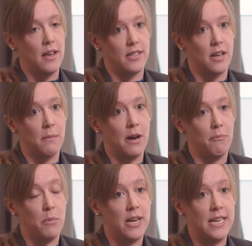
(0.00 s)
a certain
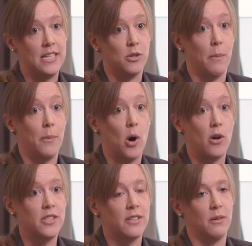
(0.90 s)
amount of money into a
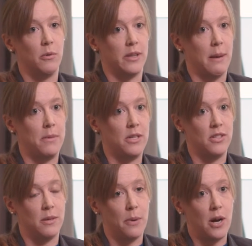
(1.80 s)
pot that will then be
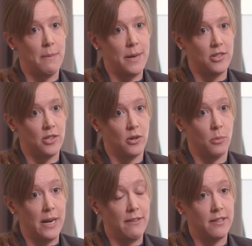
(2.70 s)
used to buy a pension
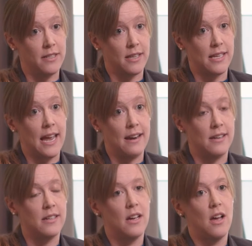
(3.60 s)
or benefits at the
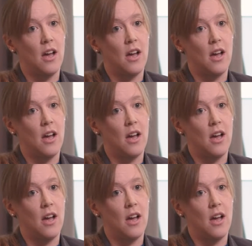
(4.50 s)
end,